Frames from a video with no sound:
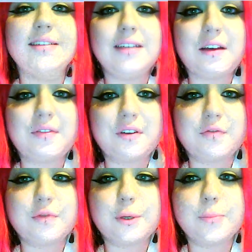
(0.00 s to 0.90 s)
it didn't have
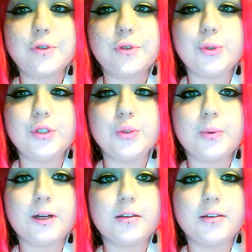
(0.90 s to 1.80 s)
enough room to
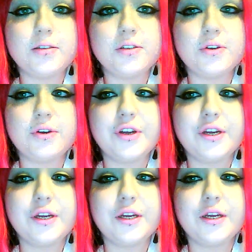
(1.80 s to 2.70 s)
swell, so
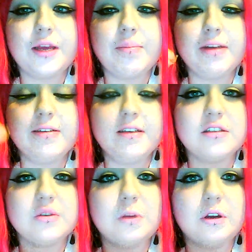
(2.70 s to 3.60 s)
it basically
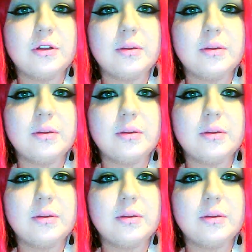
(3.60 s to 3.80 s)
swallowed the